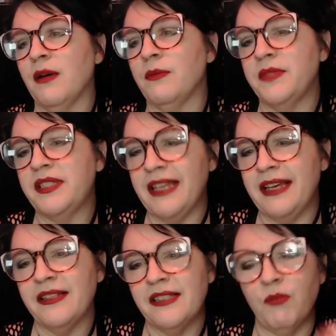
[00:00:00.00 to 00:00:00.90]

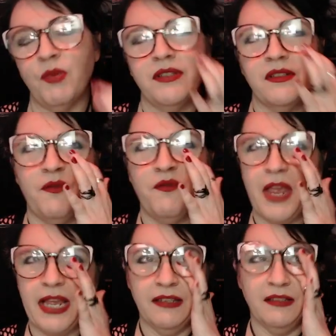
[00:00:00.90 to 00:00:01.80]
Seeing someone's
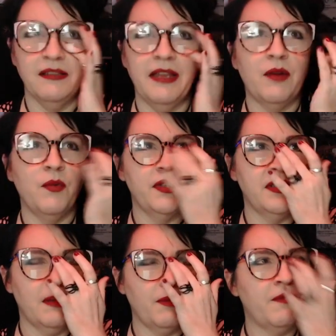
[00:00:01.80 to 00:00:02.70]
face, like, with
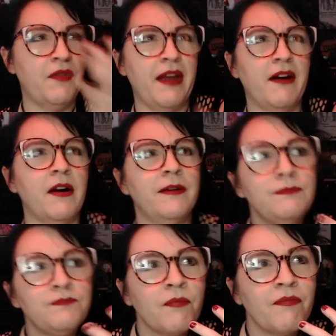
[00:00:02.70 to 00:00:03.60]
some of their
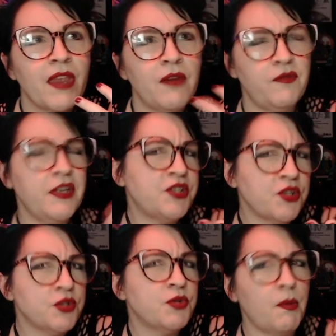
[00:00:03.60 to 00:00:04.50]

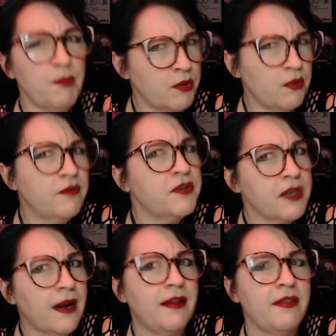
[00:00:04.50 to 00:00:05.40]
features removed,
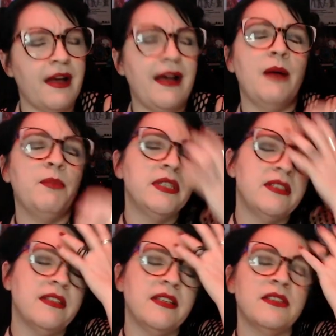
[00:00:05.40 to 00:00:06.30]
that
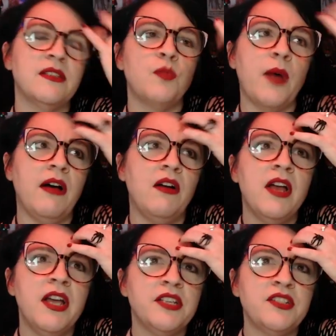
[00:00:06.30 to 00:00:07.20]
happens in this as well.
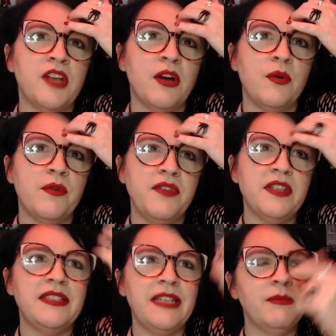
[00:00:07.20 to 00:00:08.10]
So
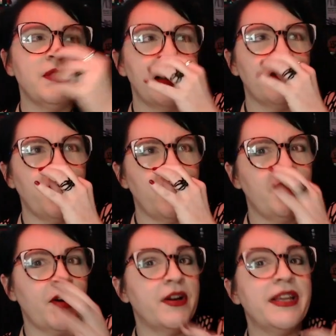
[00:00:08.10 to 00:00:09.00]
this seemed, like, very,
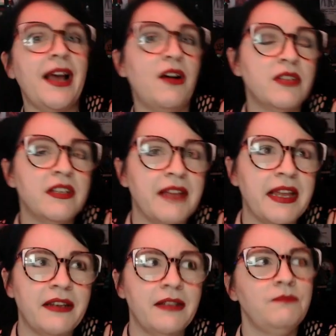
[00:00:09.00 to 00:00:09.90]
very
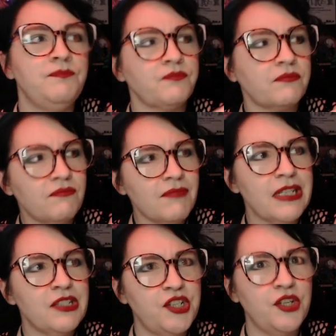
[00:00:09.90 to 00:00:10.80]
calculated
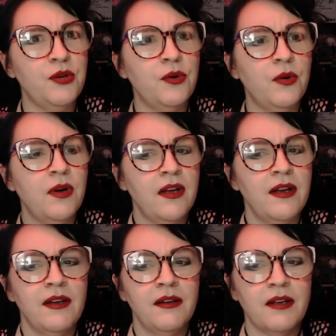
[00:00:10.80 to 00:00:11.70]
to
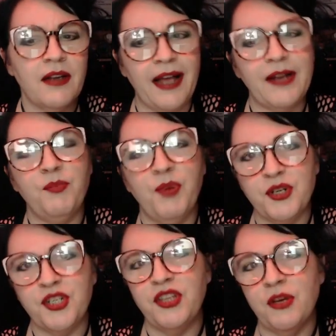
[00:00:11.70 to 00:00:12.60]
kind of
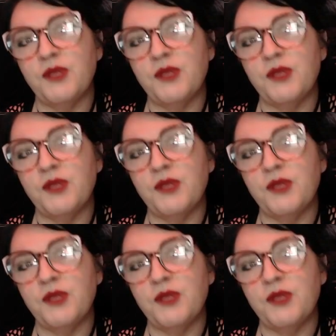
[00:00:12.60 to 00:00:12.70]
push those